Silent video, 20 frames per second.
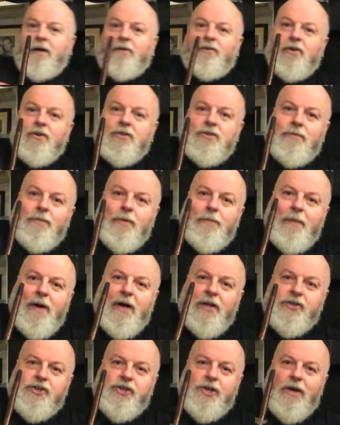I've got some of
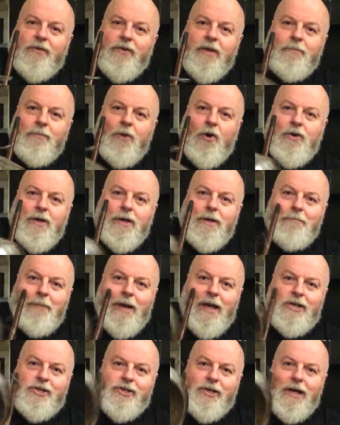my cherry mocha
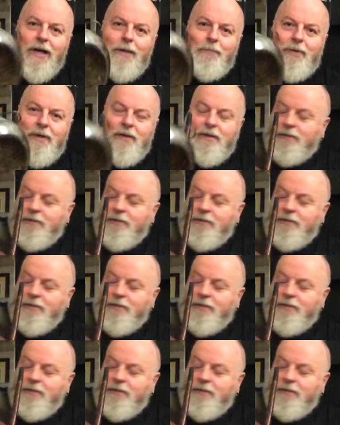mash-up.